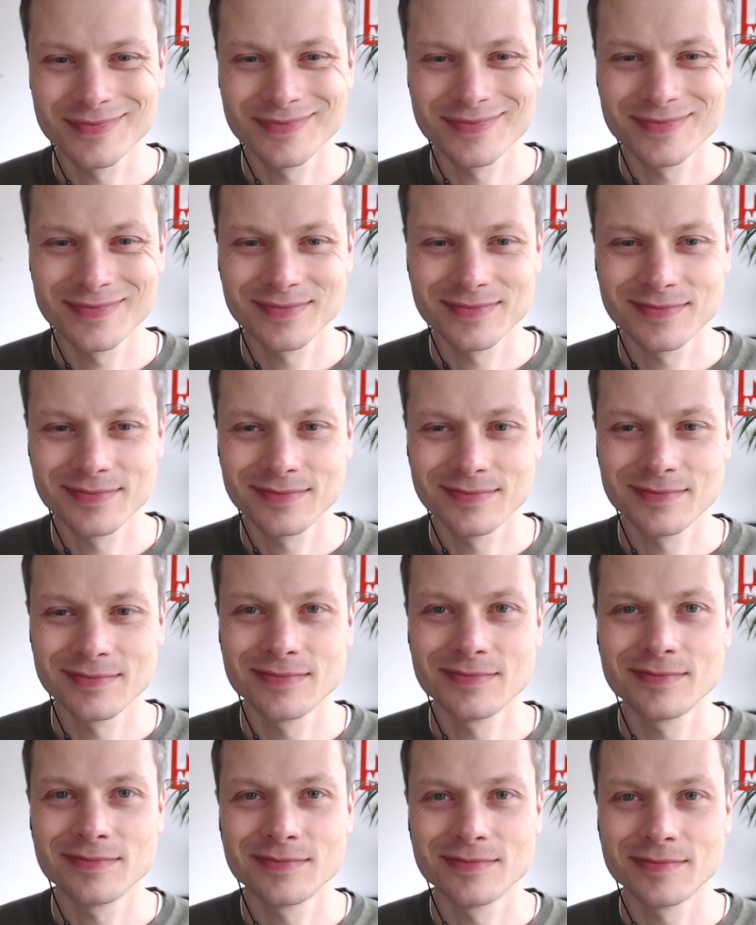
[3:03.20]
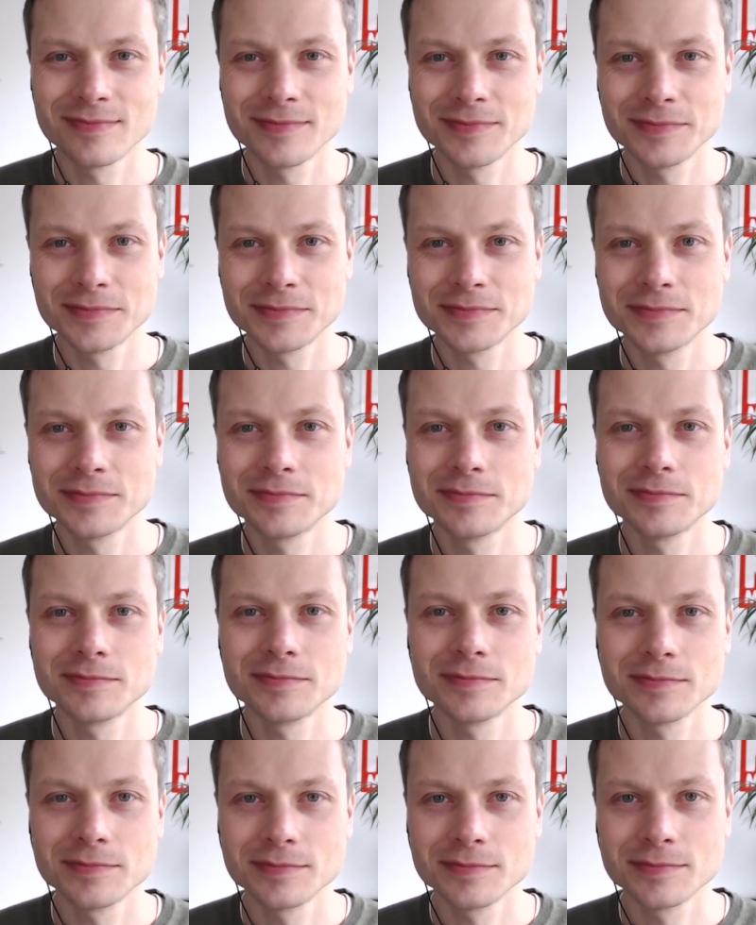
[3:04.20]

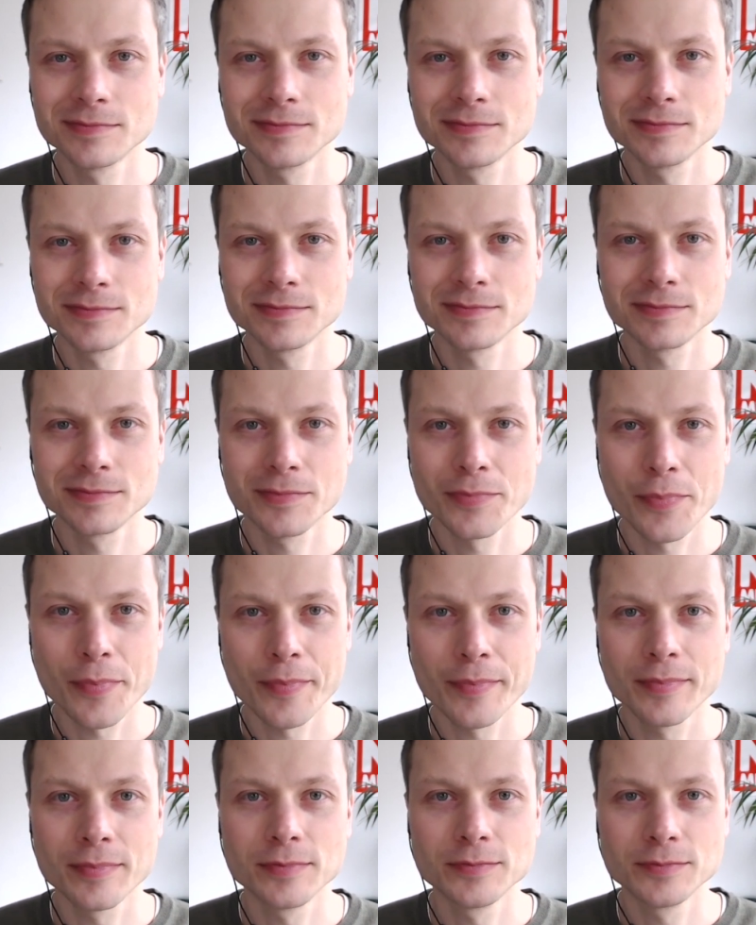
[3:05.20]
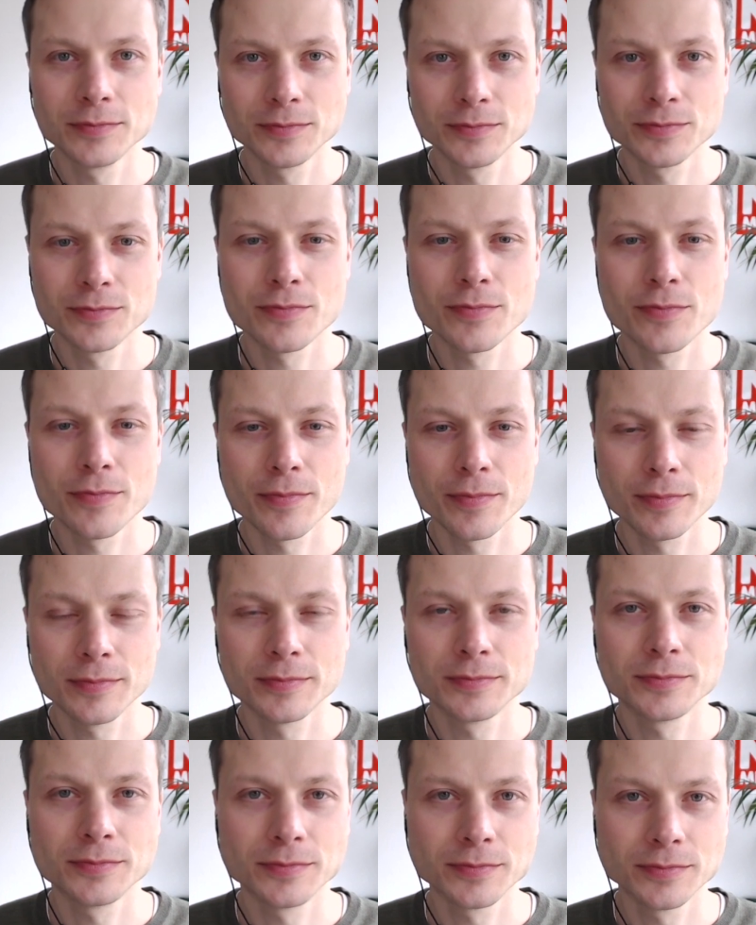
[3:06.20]

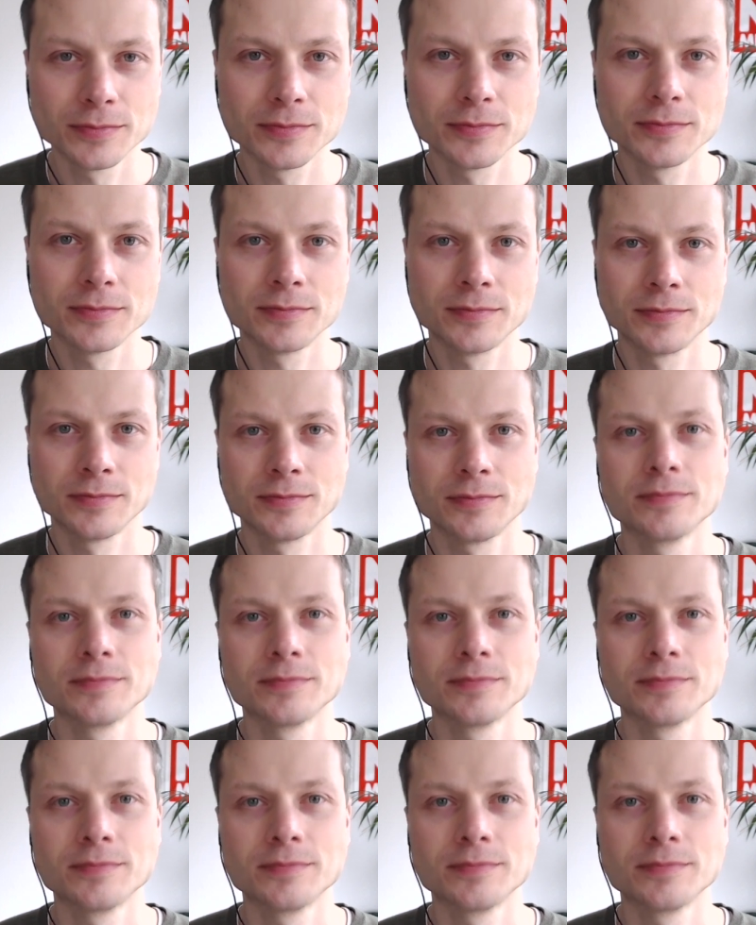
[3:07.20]
This person isn't speaking.